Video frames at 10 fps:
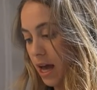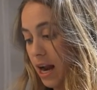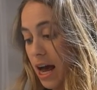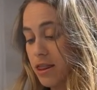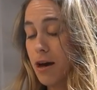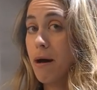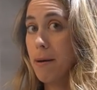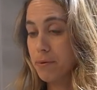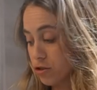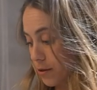And I thought my
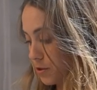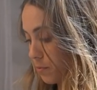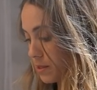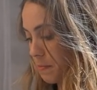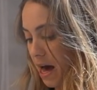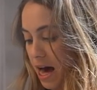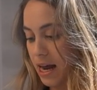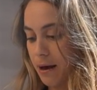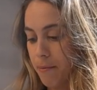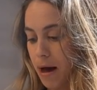prescription was bad
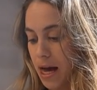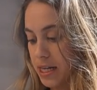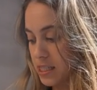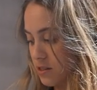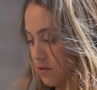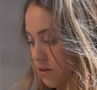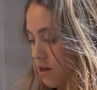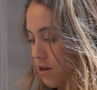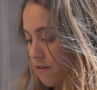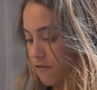at minus
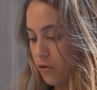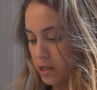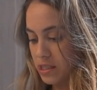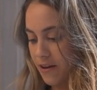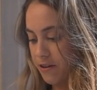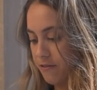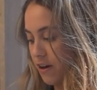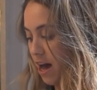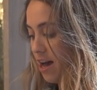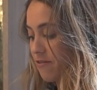
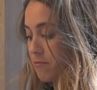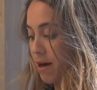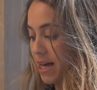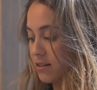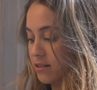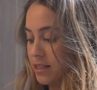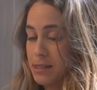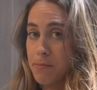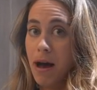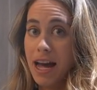4.75. Michael
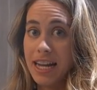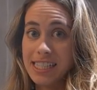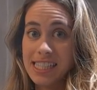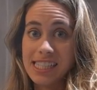is minus